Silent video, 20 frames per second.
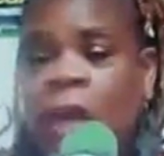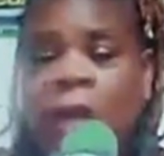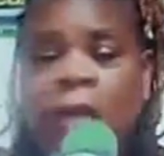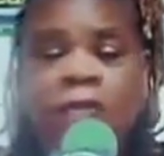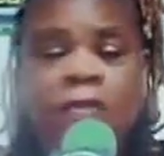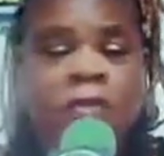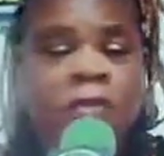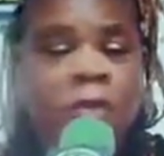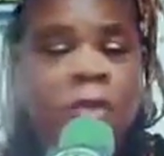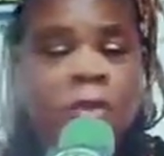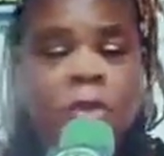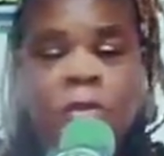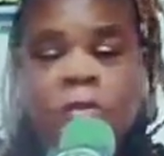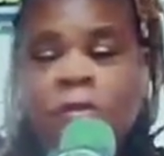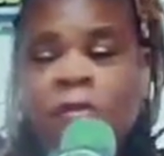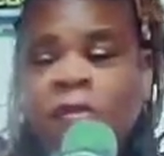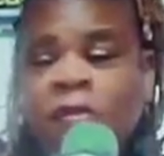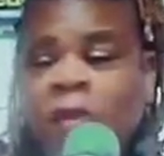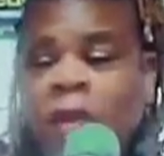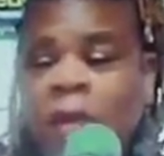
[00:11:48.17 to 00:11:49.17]
still
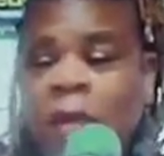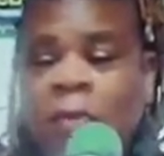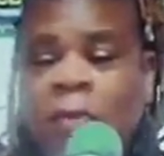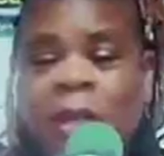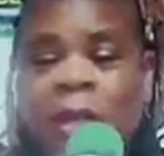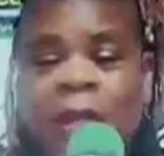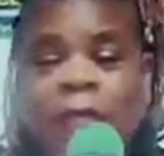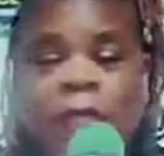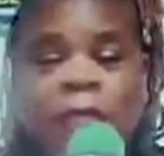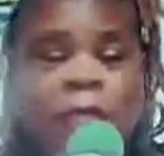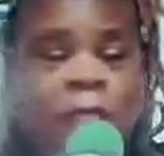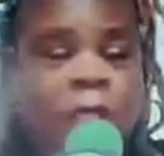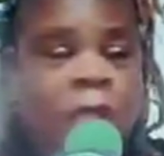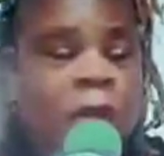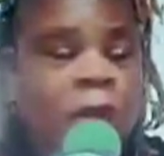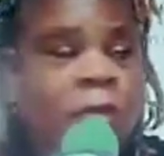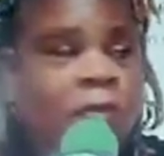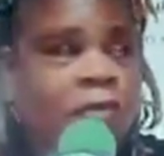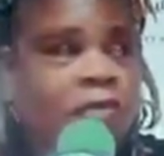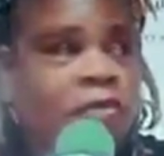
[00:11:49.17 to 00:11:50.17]
the same level of
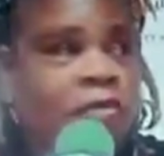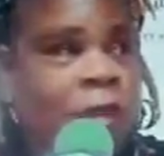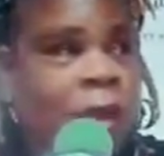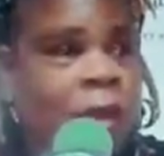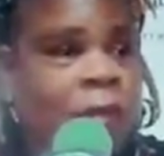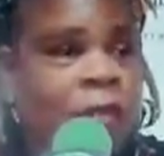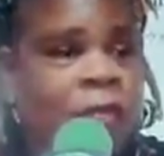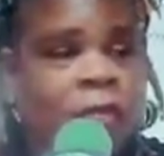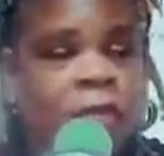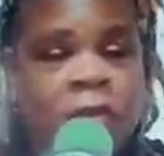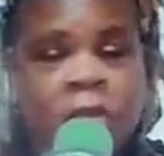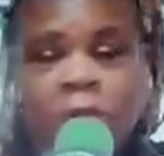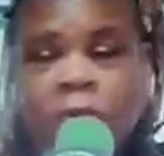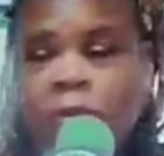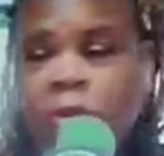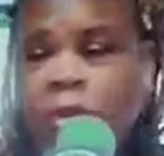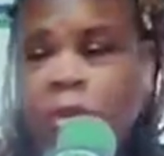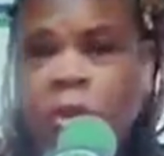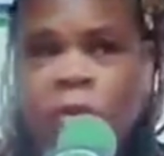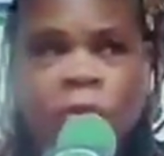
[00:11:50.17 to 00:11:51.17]
stress.
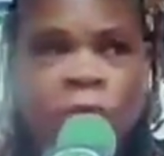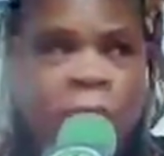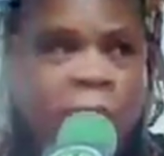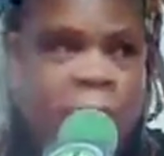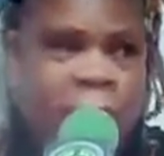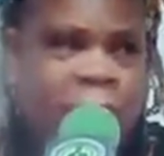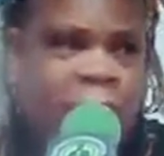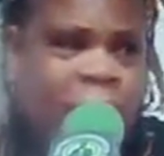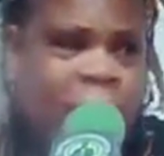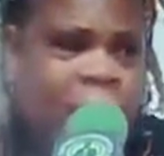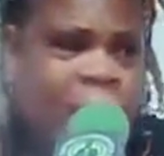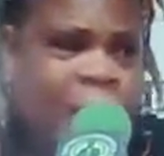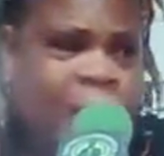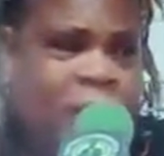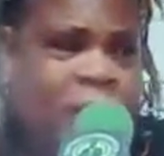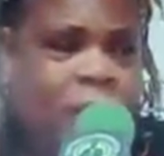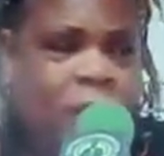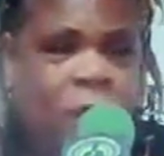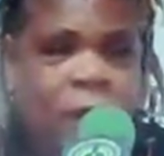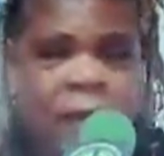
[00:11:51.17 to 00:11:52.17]
You know, you had the
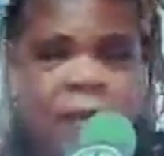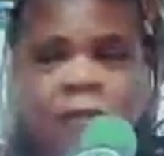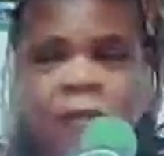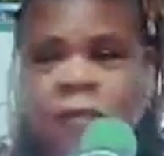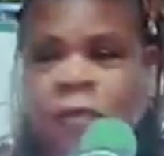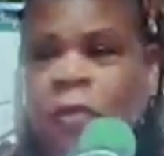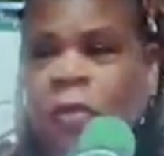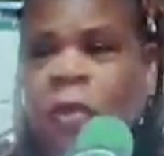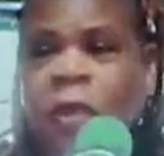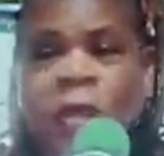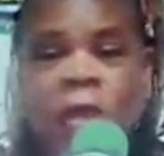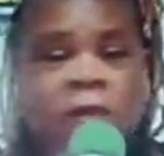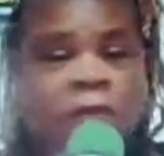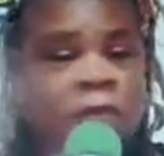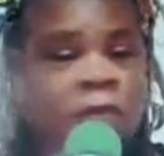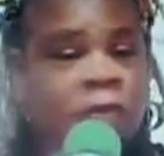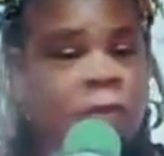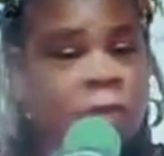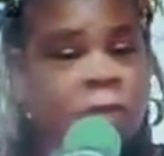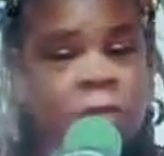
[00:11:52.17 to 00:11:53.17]
gas crisis, on,
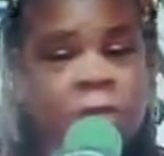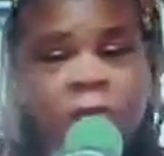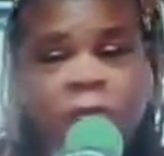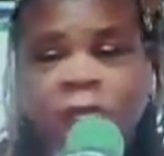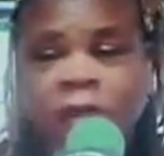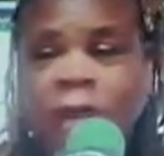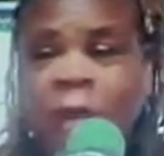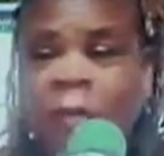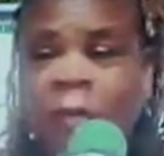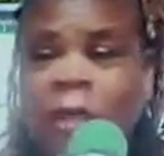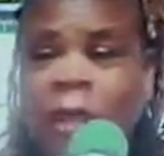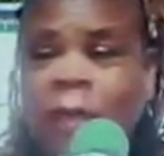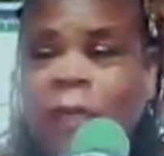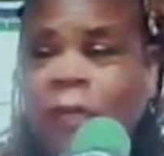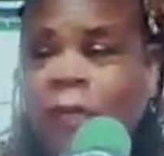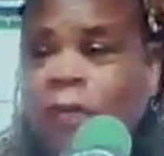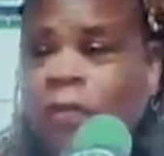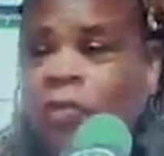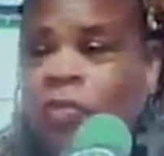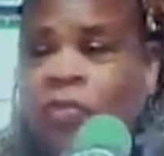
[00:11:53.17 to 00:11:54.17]
still the same
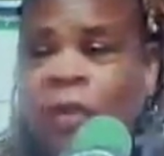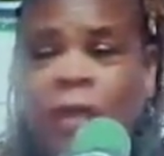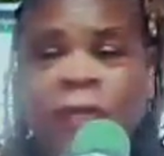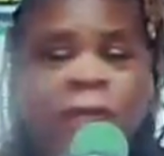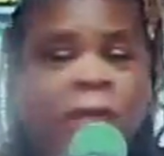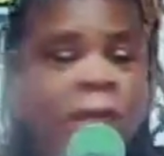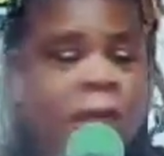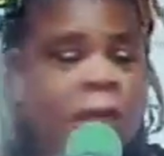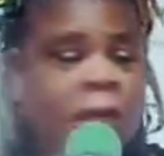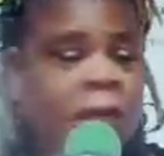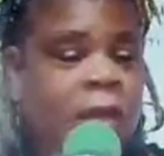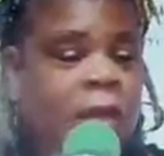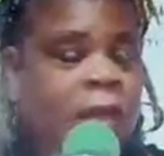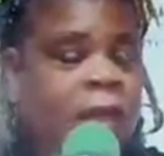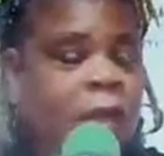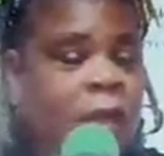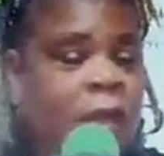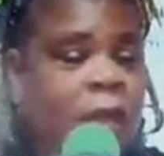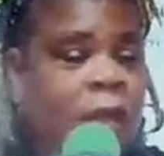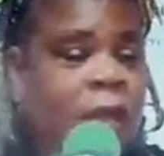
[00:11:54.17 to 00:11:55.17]
level of stress.
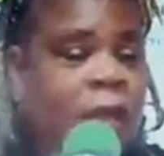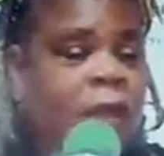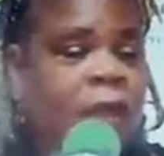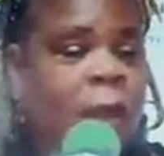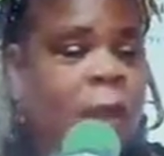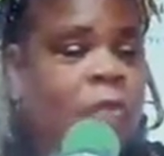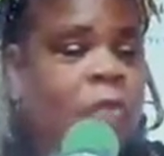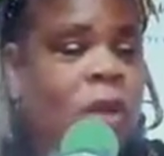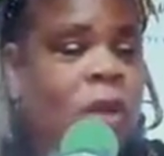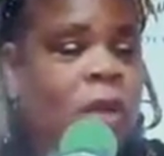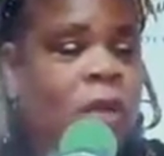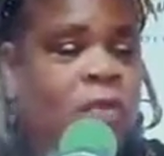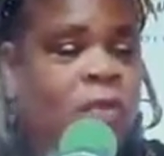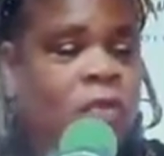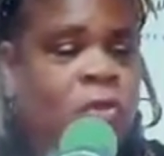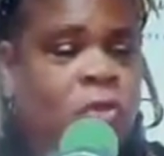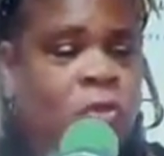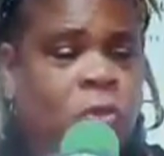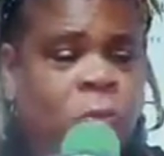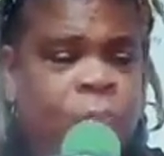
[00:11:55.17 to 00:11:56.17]
If if I wanted
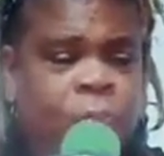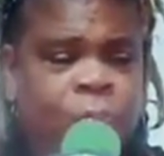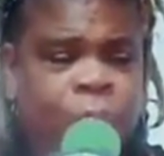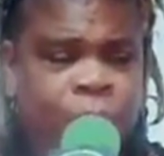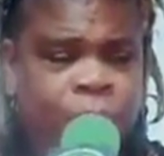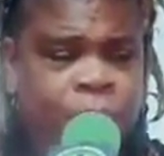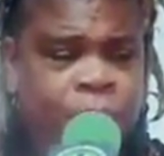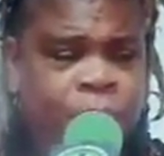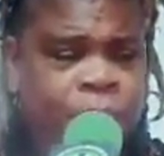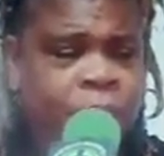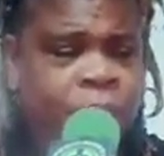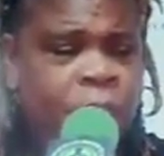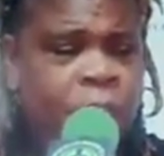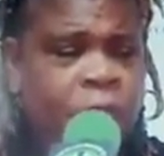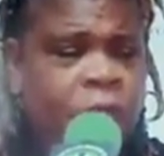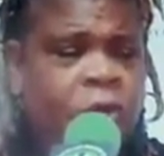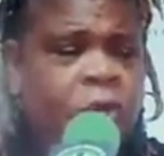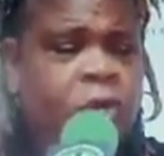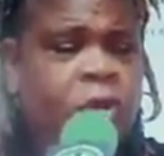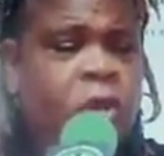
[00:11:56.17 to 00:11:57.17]
to,
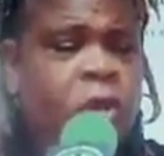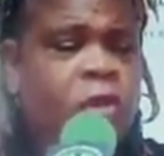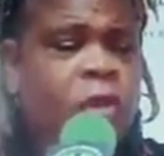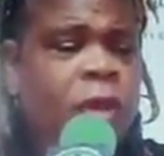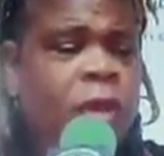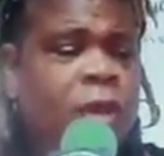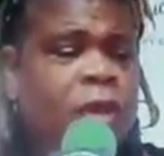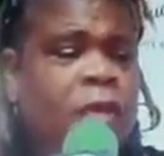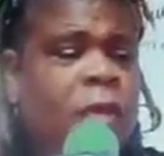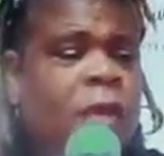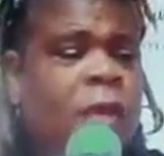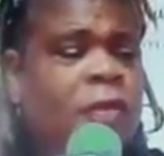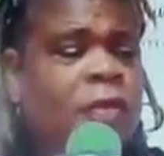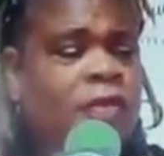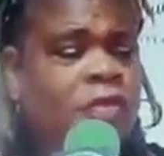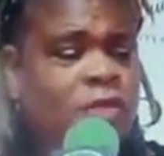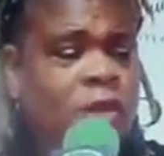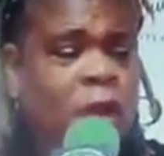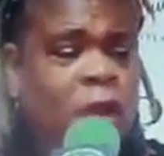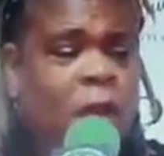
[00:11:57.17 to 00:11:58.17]
you know, get another
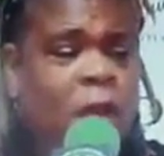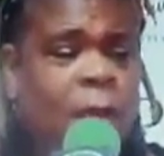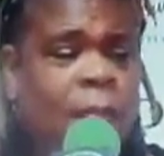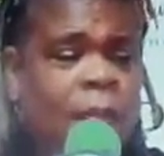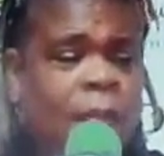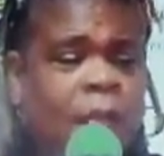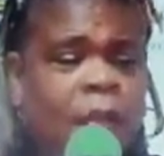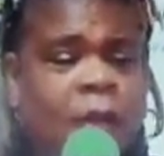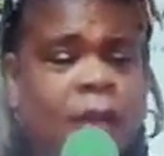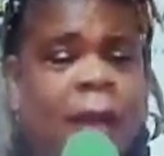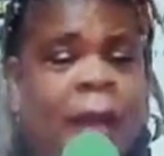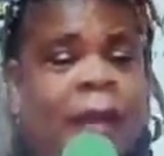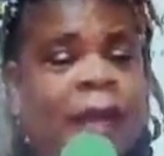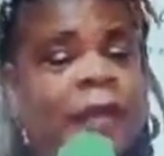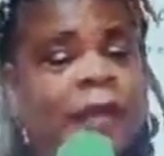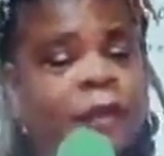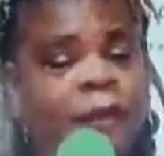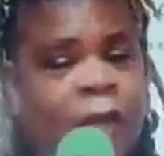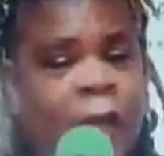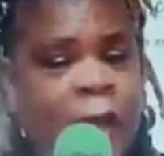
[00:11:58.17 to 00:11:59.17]
job in the nine
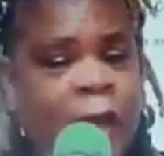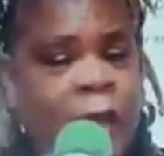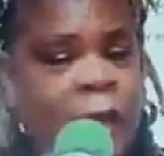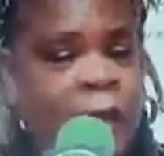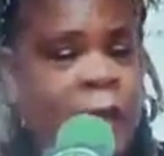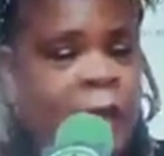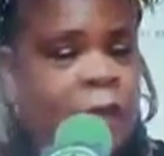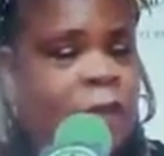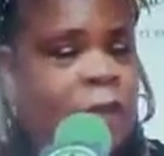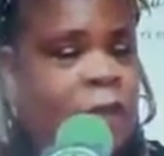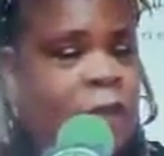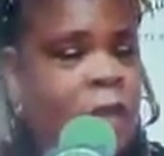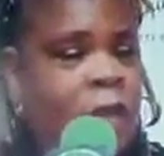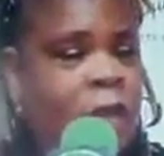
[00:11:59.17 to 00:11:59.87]
to five,